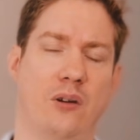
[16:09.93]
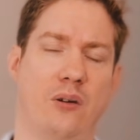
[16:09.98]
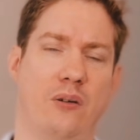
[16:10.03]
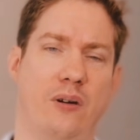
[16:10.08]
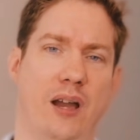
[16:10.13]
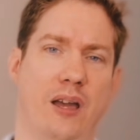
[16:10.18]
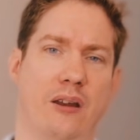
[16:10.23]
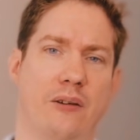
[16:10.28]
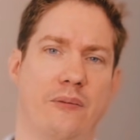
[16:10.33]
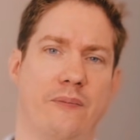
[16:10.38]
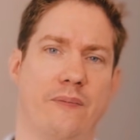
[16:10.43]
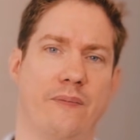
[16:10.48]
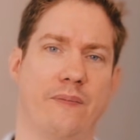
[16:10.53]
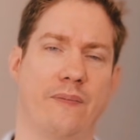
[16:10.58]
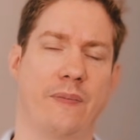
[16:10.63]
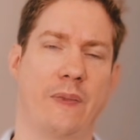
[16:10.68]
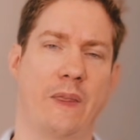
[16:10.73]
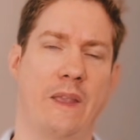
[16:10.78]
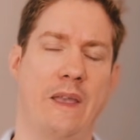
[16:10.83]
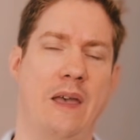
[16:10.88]
Right?
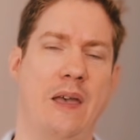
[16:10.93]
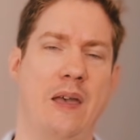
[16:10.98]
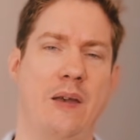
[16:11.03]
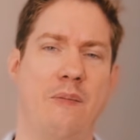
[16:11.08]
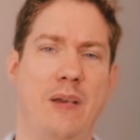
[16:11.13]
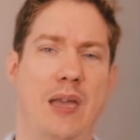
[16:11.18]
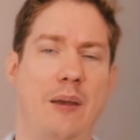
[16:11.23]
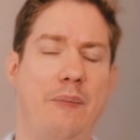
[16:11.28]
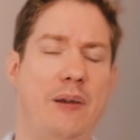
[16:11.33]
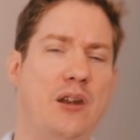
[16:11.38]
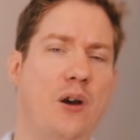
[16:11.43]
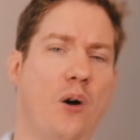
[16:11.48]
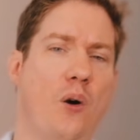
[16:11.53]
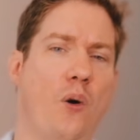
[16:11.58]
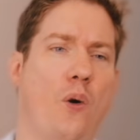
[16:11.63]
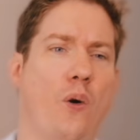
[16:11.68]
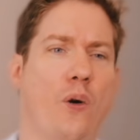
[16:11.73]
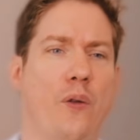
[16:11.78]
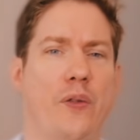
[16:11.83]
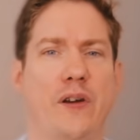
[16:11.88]
Maybe the
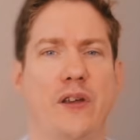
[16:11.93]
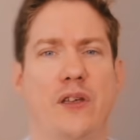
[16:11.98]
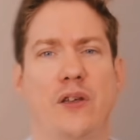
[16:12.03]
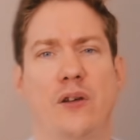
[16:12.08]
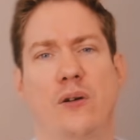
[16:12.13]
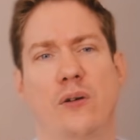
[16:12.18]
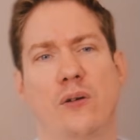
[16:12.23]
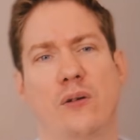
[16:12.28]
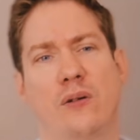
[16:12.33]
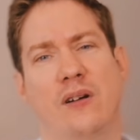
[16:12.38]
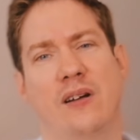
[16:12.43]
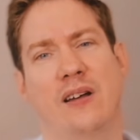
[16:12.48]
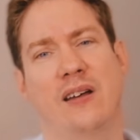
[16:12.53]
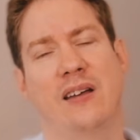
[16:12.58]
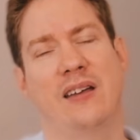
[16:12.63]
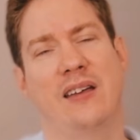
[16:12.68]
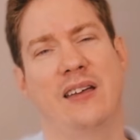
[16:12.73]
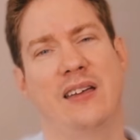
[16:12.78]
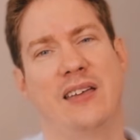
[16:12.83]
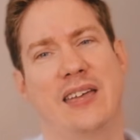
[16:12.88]
older you
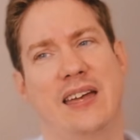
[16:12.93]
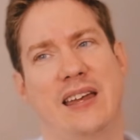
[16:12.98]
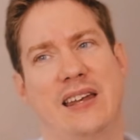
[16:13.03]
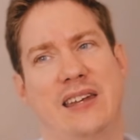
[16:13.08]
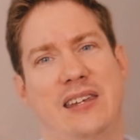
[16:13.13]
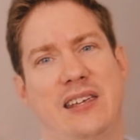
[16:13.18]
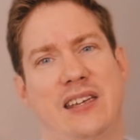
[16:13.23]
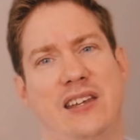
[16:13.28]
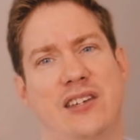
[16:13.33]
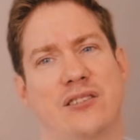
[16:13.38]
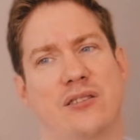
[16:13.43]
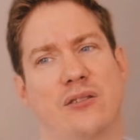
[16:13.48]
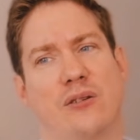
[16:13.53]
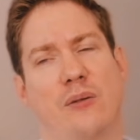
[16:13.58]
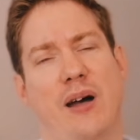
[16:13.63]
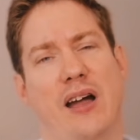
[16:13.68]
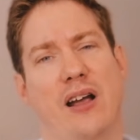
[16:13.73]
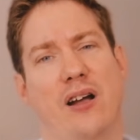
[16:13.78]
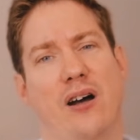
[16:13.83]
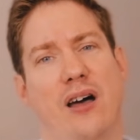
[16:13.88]
can teach you, oh
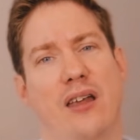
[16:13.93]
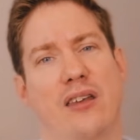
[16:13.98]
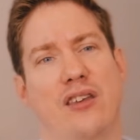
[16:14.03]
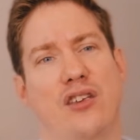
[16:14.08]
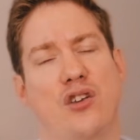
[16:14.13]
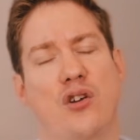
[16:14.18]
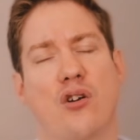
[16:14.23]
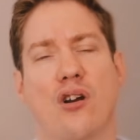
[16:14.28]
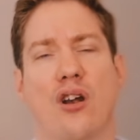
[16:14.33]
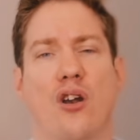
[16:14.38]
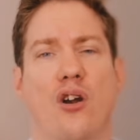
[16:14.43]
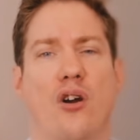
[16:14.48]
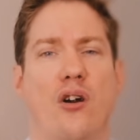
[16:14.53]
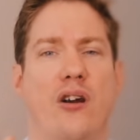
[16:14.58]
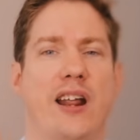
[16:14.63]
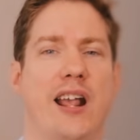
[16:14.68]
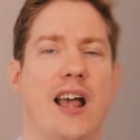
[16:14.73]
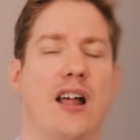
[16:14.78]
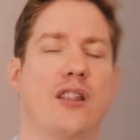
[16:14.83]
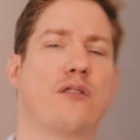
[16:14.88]
my God, you're
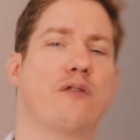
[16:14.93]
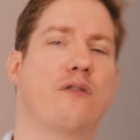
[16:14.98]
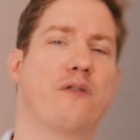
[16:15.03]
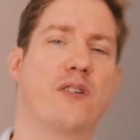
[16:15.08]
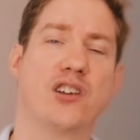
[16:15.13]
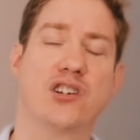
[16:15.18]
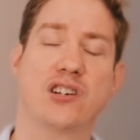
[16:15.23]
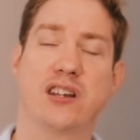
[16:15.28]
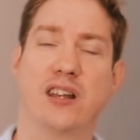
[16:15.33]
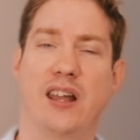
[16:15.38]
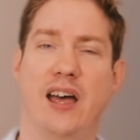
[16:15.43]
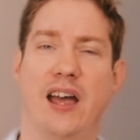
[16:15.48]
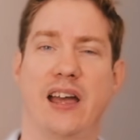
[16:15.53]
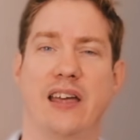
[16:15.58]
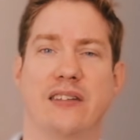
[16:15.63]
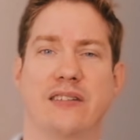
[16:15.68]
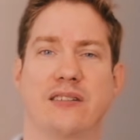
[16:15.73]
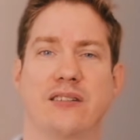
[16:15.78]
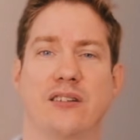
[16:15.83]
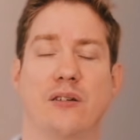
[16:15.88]
learning how to
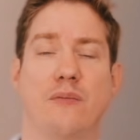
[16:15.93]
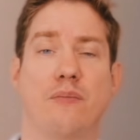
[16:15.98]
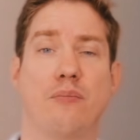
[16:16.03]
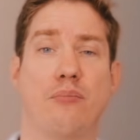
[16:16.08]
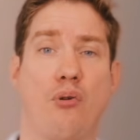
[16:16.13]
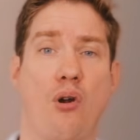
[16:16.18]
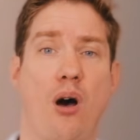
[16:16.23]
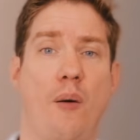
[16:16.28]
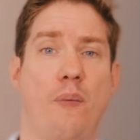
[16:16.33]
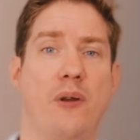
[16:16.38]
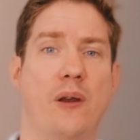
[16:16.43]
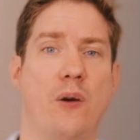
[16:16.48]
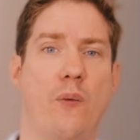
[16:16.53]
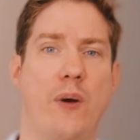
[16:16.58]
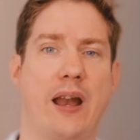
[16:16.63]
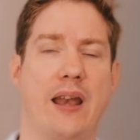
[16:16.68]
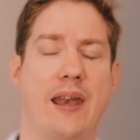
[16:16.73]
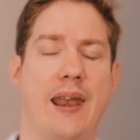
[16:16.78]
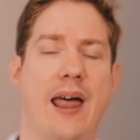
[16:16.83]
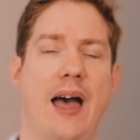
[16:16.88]
visualize properly
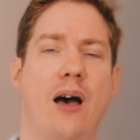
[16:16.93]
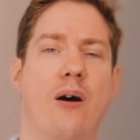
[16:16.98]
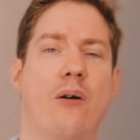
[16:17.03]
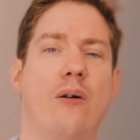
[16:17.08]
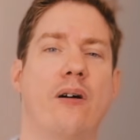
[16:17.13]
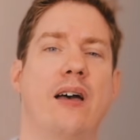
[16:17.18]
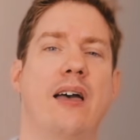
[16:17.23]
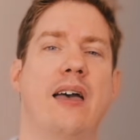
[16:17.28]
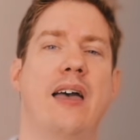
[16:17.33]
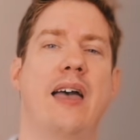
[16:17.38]
right now.